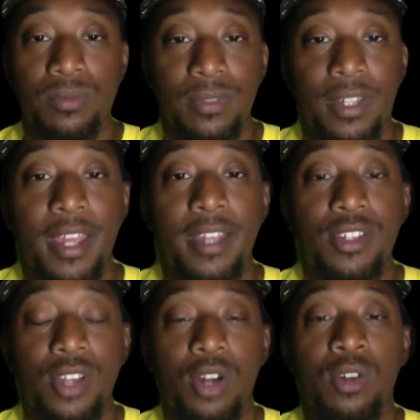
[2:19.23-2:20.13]
Okay,
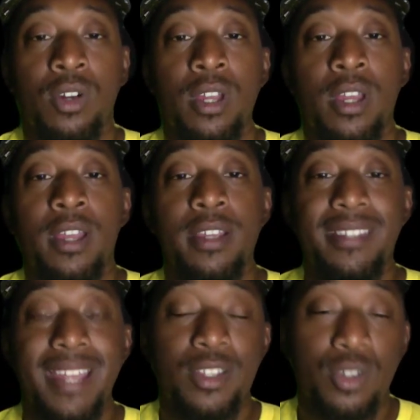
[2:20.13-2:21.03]
so
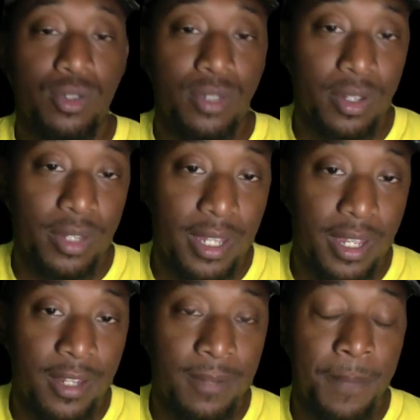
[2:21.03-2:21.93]
stay tuned till the
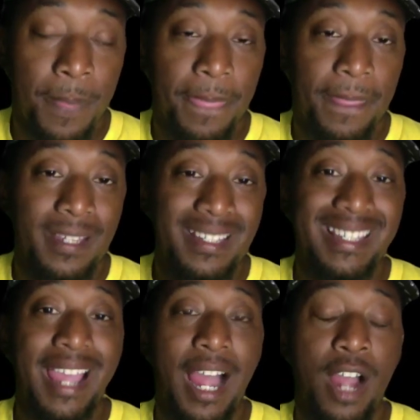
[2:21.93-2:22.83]
end to
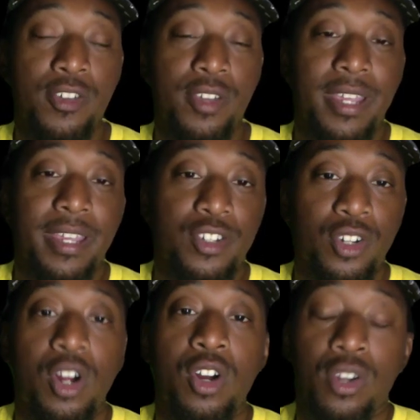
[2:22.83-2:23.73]
see how you can get your
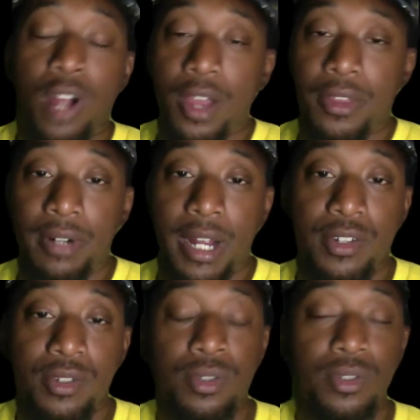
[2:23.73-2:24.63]
own authorized
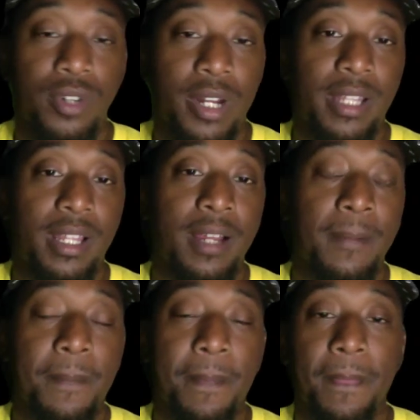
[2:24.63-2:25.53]
user trade line.
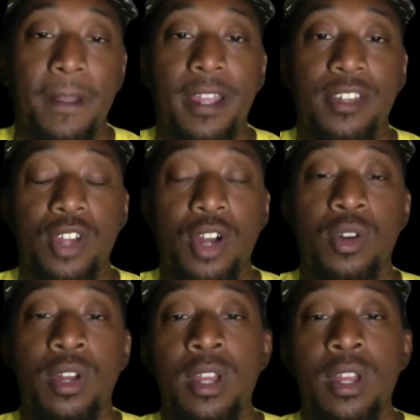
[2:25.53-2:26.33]
Okay, so